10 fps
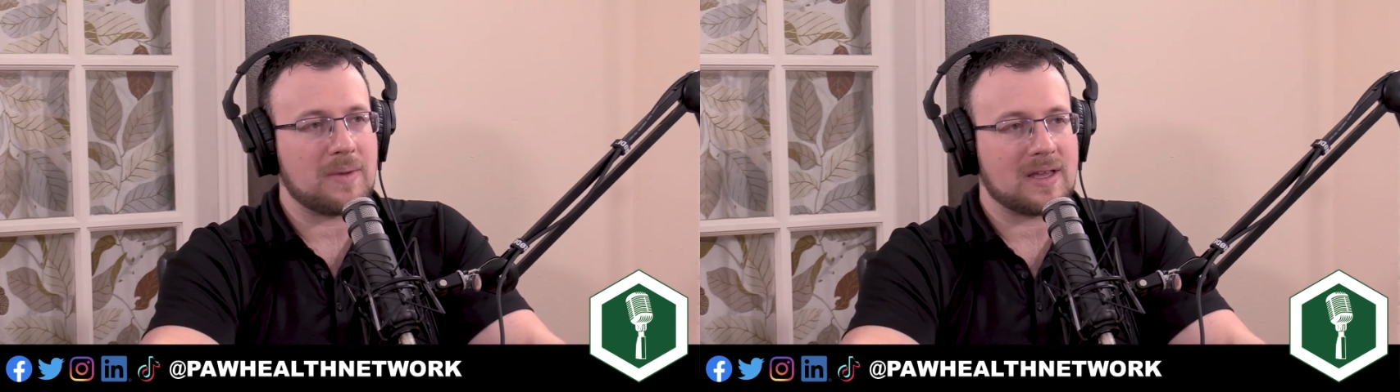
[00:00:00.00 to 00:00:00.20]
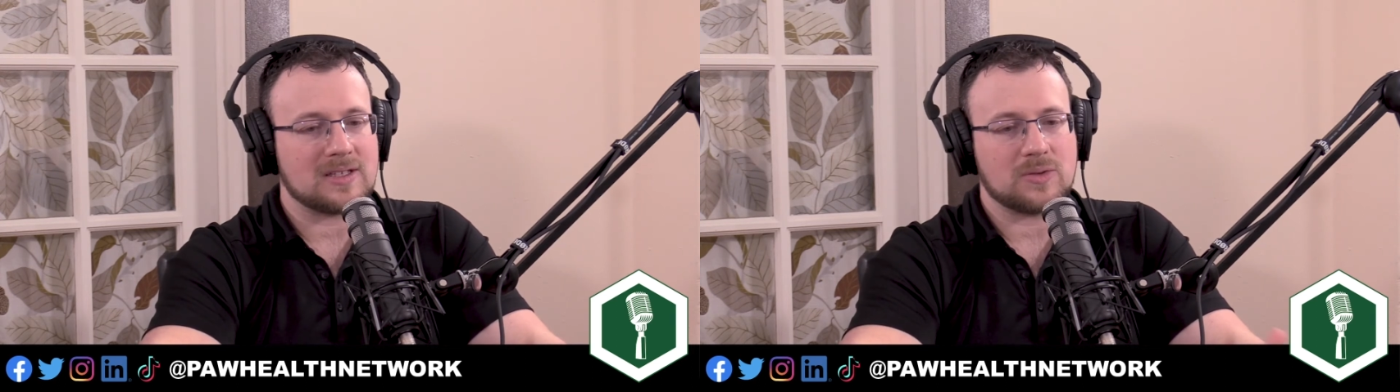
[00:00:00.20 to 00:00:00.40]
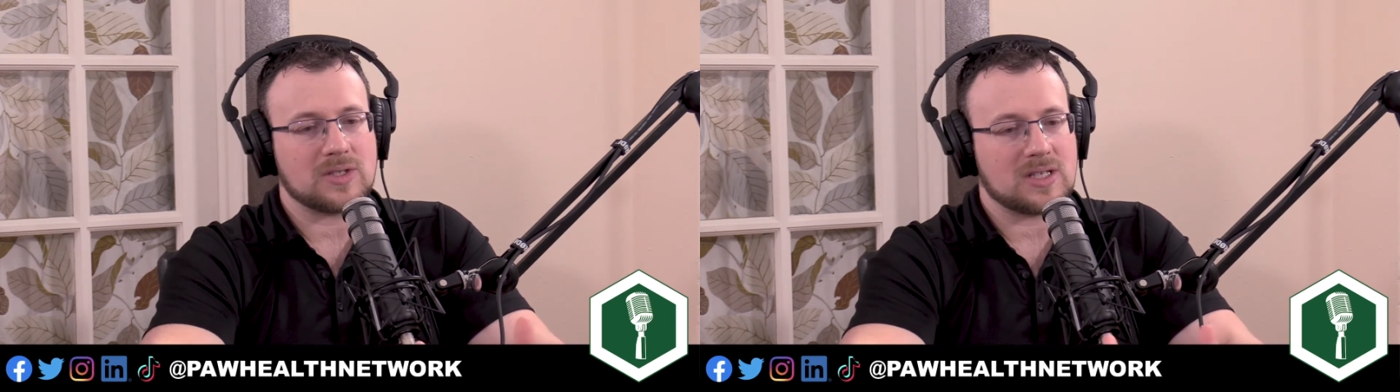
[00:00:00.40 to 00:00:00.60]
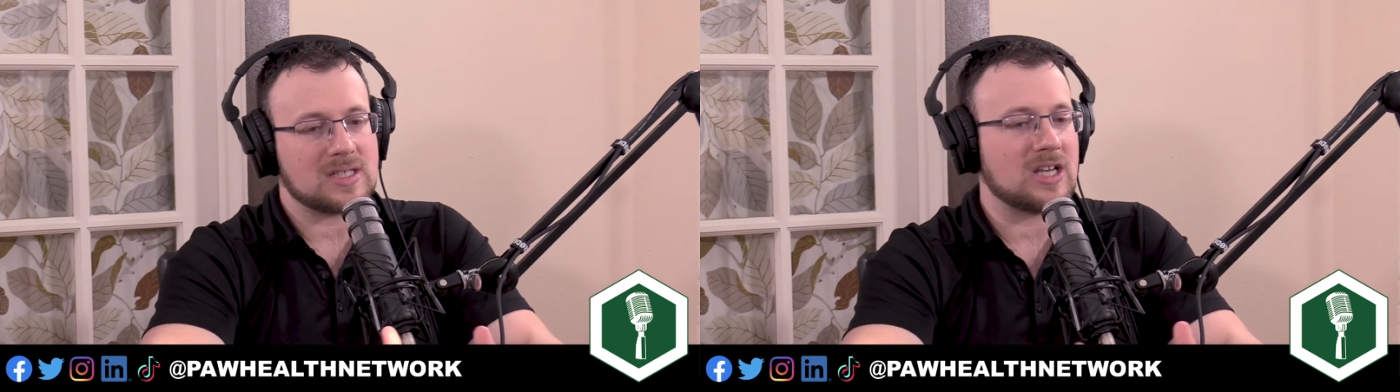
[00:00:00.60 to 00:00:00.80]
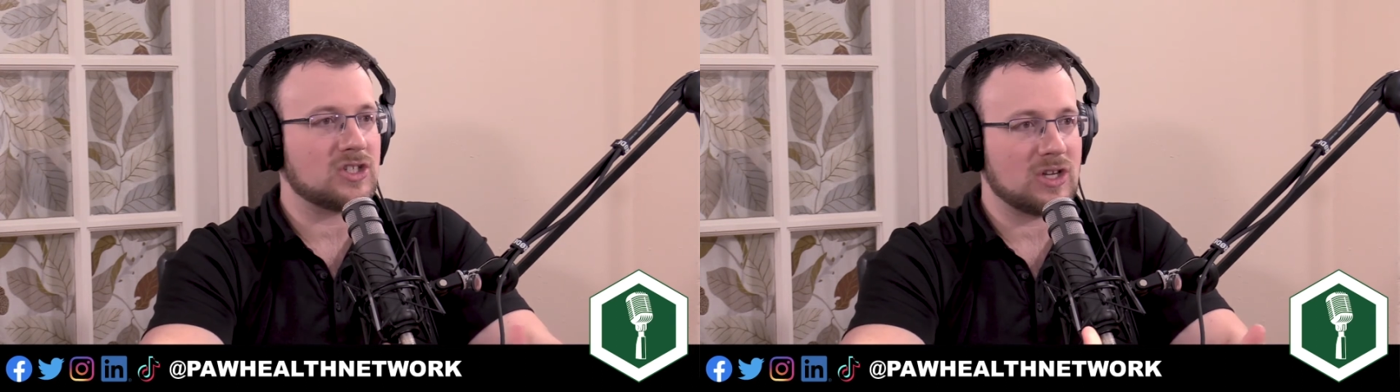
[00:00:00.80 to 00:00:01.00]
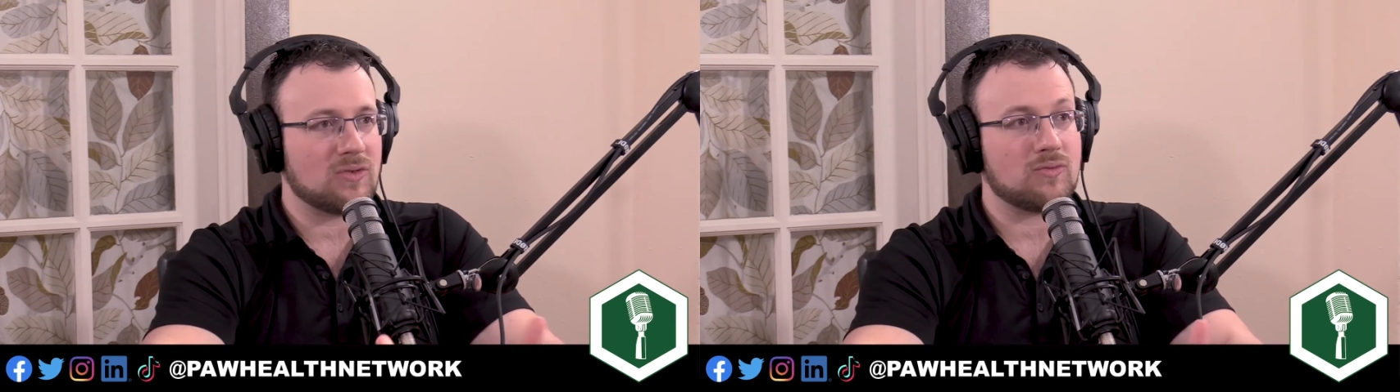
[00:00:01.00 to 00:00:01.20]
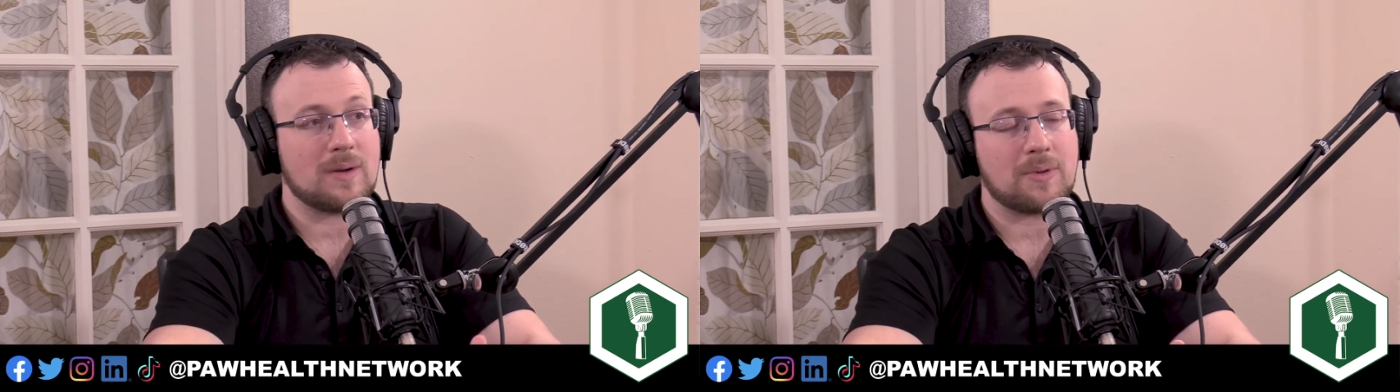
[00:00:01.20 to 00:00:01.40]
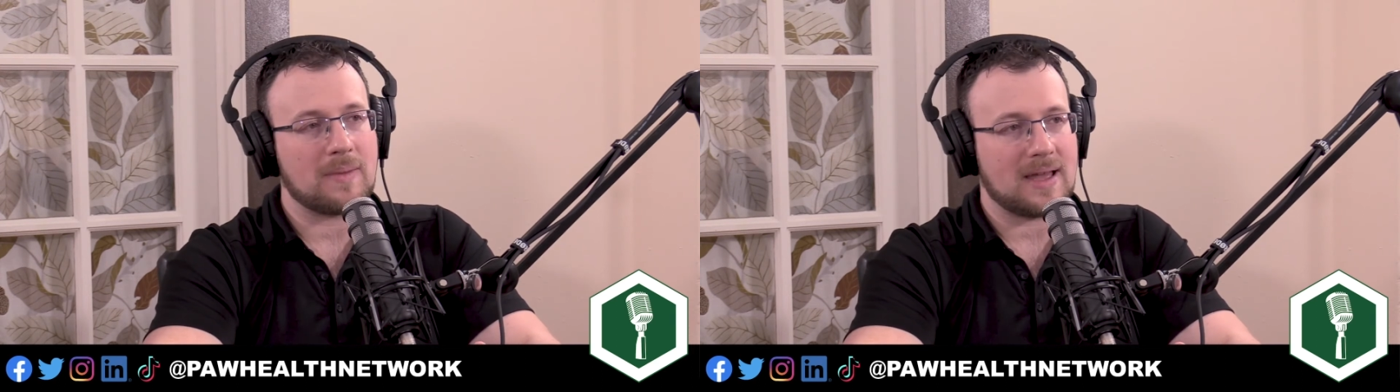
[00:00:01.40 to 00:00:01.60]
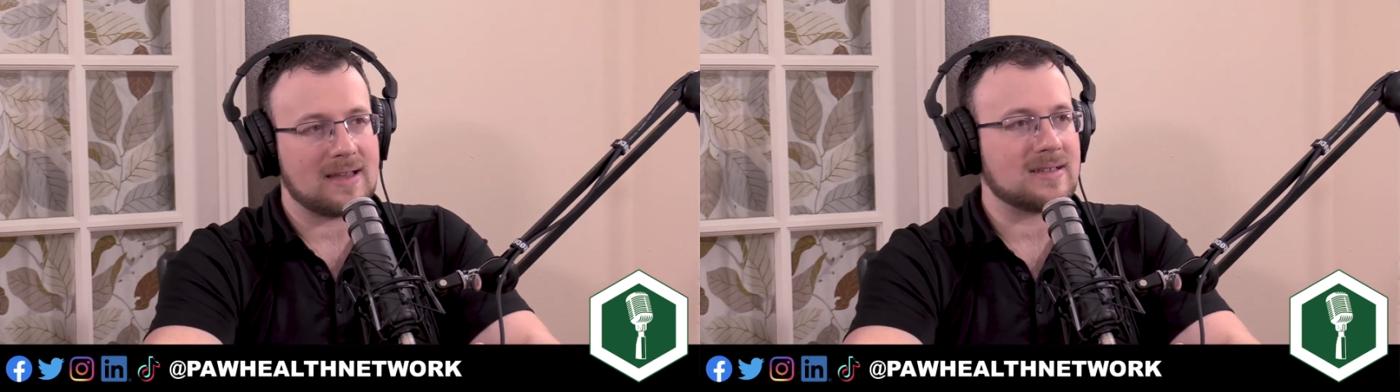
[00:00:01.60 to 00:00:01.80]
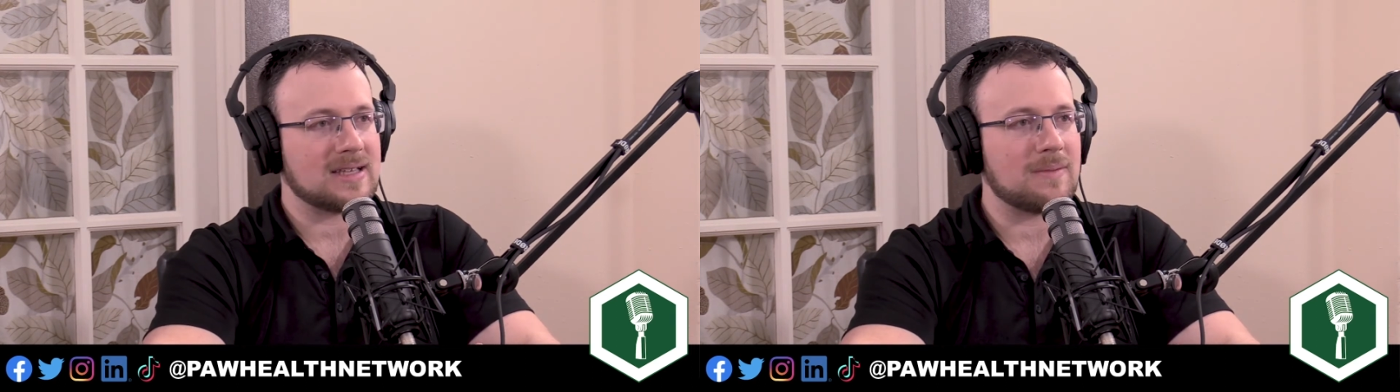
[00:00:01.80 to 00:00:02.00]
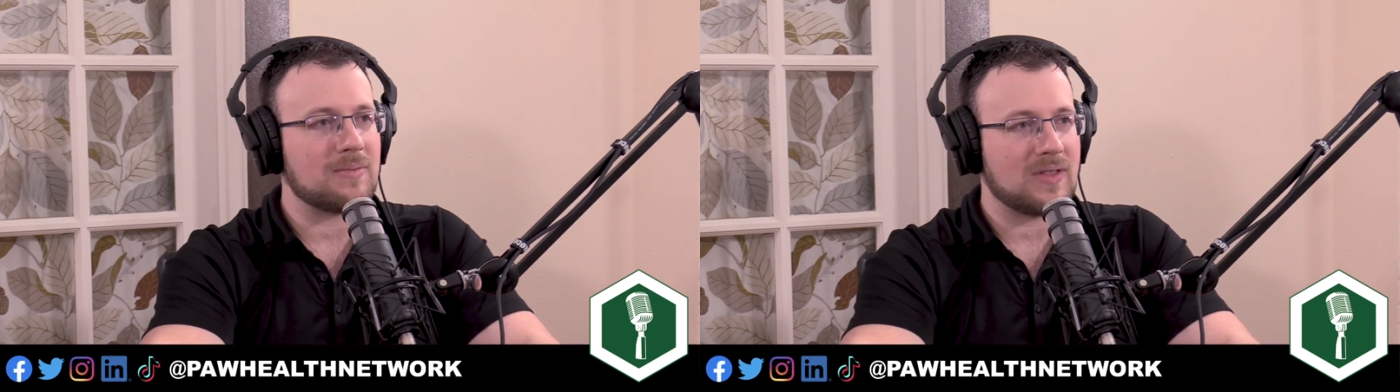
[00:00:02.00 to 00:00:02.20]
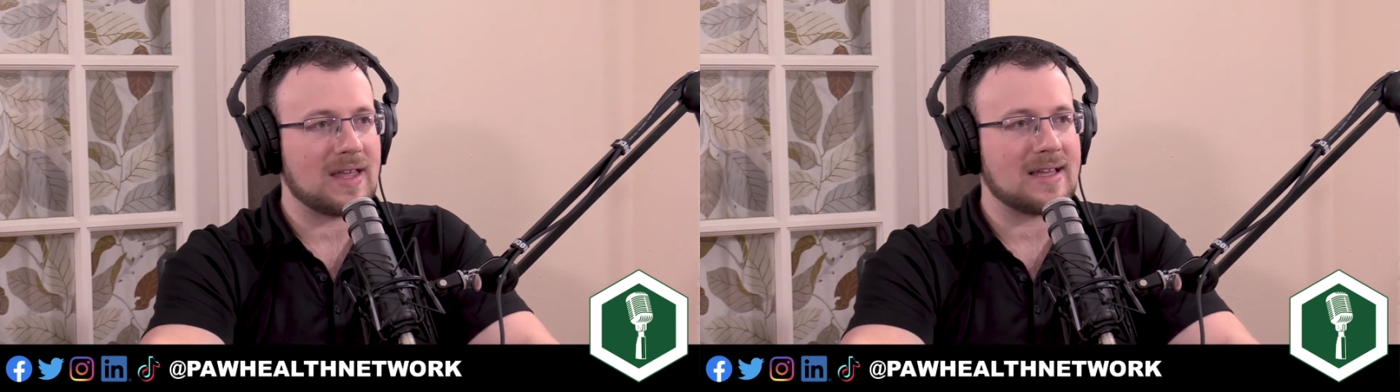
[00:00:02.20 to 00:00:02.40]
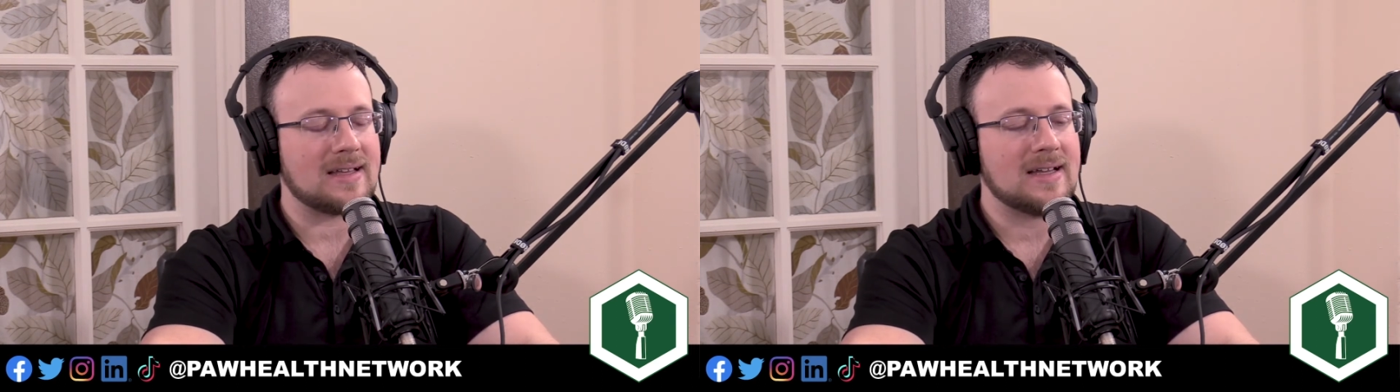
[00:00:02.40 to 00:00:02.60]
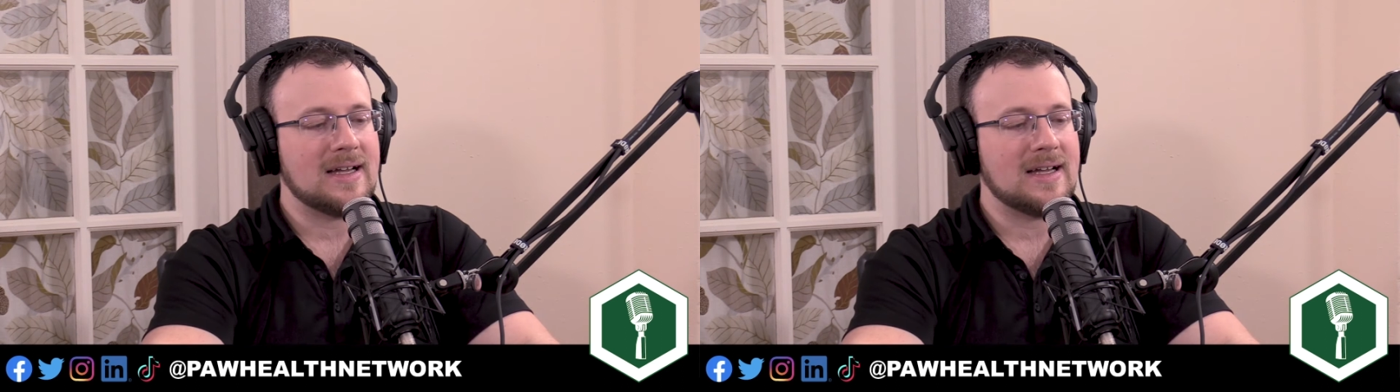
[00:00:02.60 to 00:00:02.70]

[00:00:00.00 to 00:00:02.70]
because it was essentially a reprimand type thing.